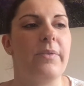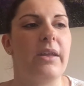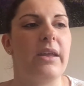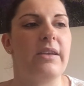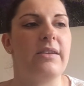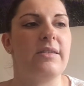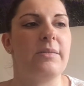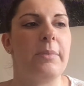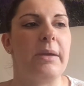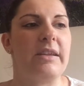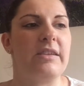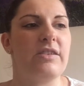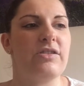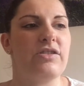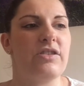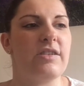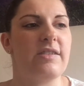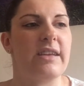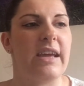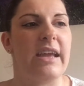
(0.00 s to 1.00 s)
It's a
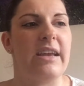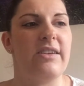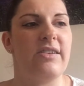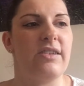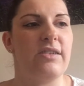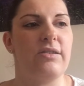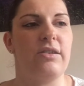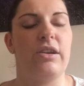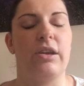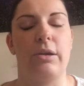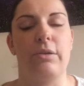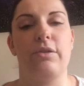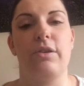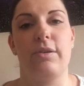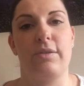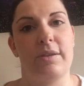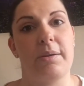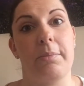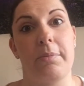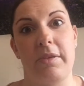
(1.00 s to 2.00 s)
message to say to,
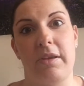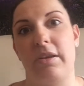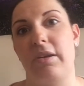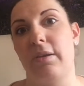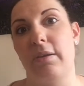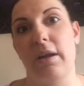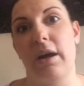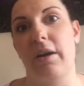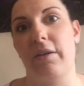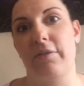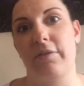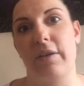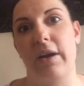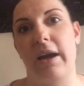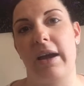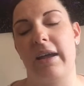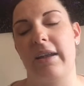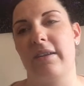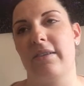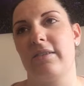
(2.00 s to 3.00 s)
do something you love,
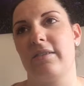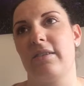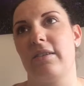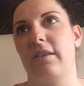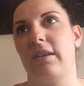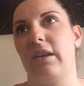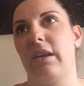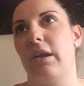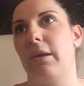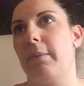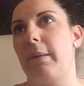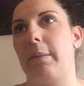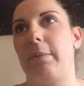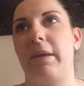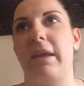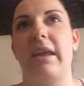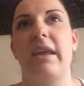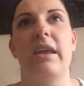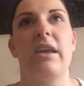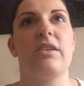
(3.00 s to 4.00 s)
and,
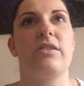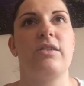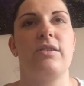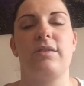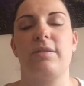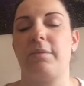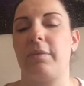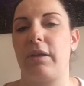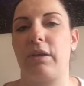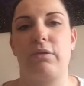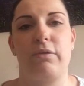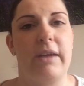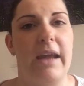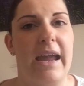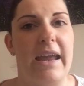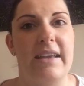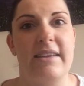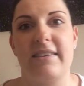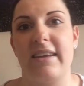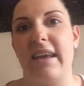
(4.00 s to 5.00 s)
maybe do something
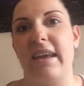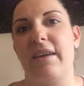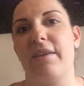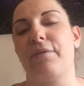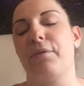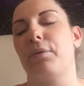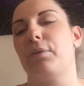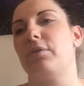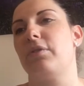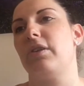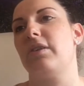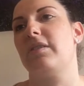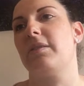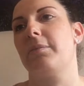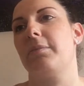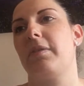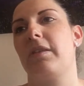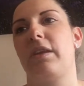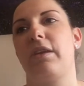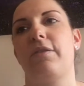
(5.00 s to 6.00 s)
creative or do
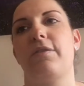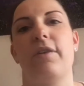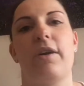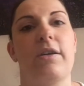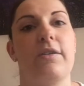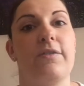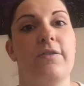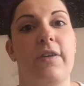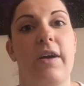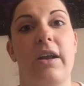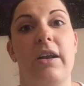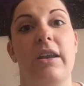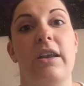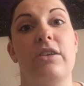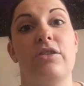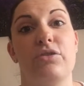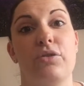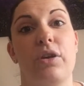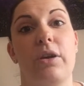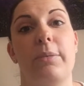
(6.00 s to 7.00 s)
something that you find fun and
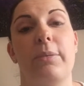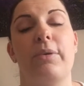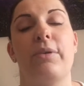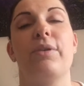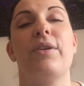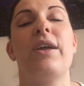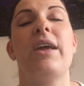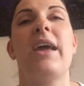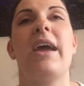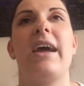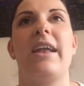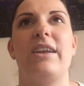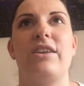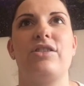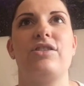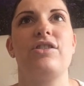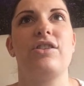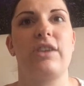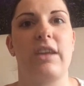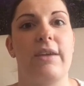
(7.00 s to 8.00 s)
enjoyable, and it
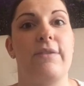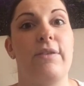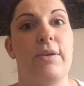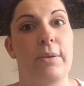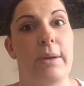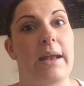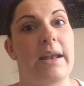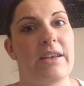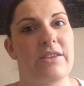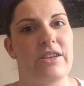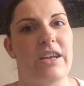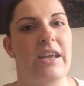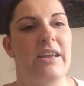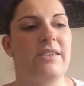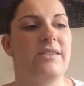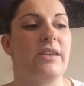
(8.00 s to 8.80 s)
should give you energy.